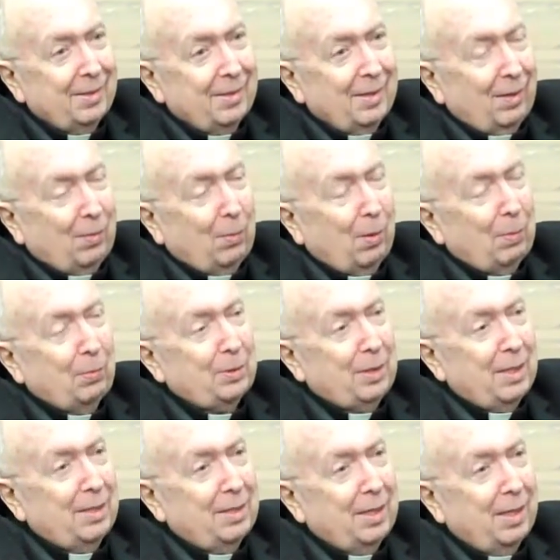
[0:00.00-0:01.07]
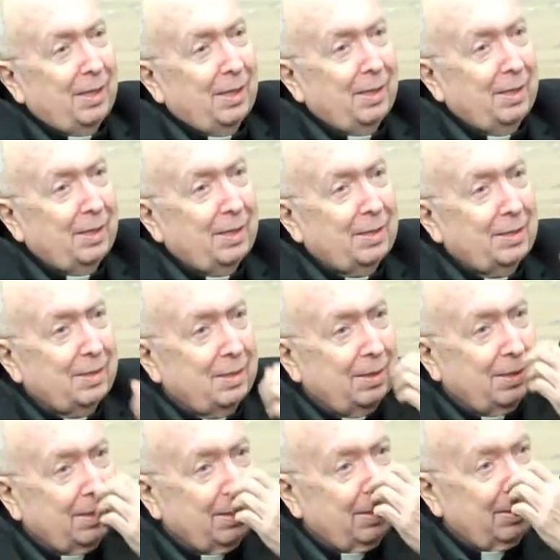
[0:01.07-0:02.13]
What was I saying? Yes,
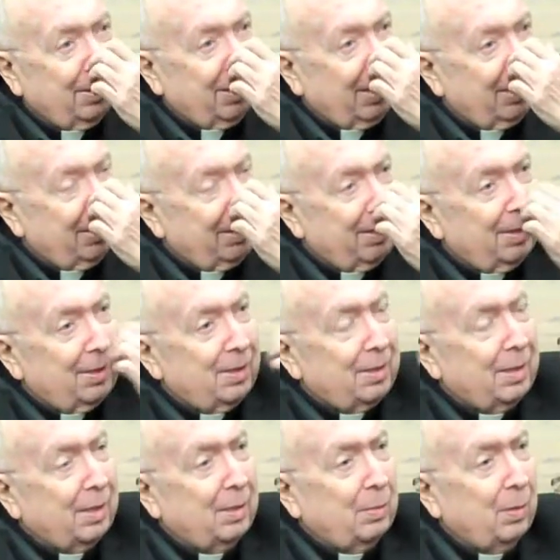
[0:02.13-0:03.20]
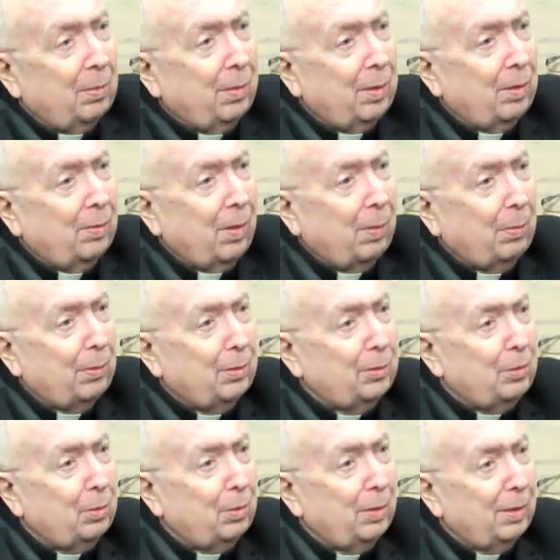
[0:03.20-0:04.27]
that this is a moment of
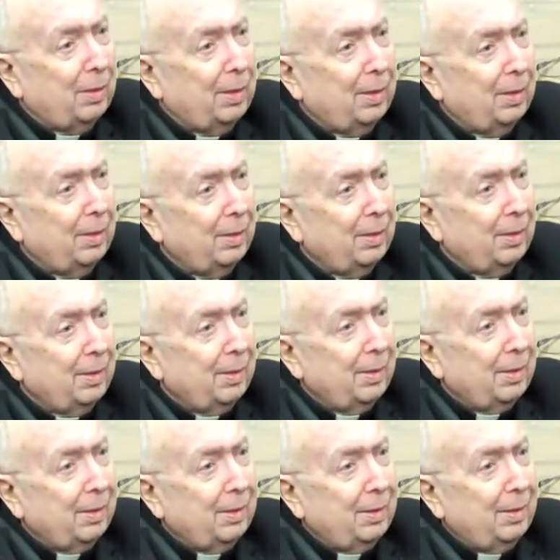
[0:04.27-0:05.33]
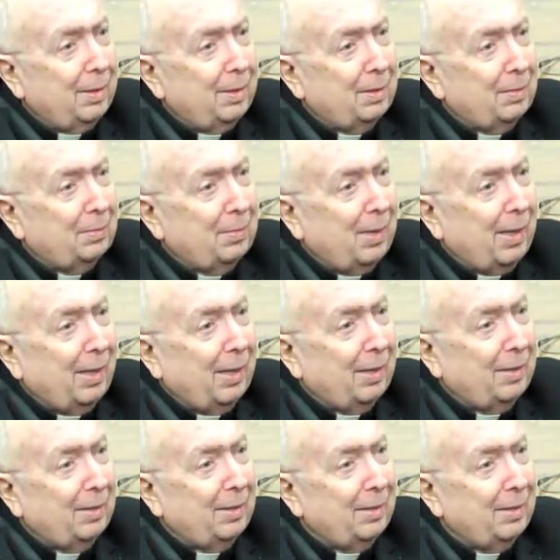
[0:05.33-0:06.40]
opportunity. This
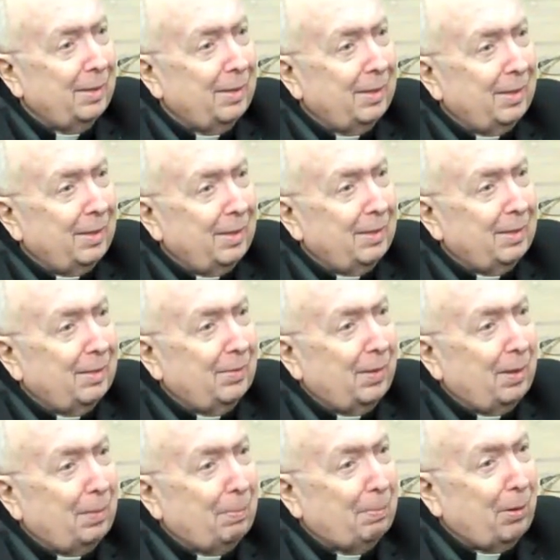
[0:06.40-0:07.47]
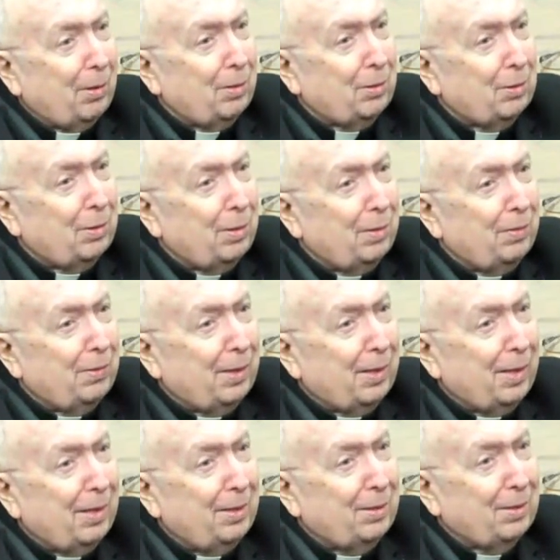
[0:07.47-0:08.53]
man is the very
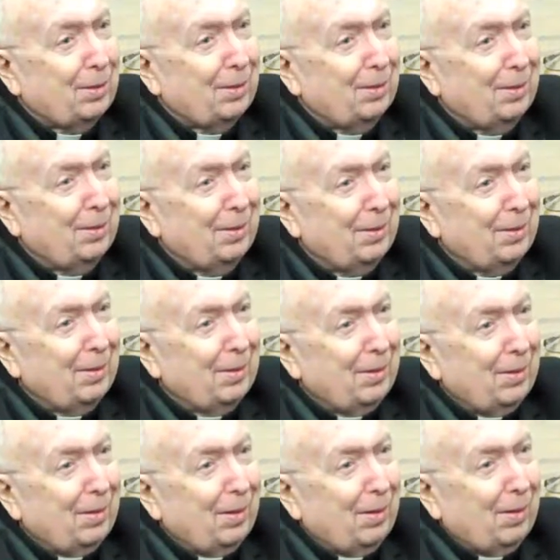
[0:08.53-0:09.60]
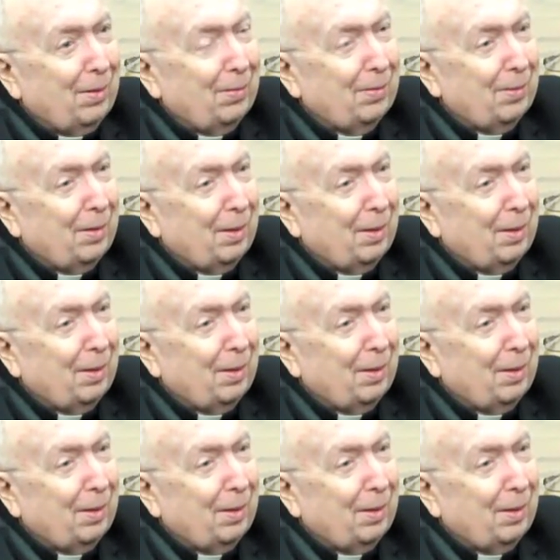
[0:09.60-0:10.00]
personification of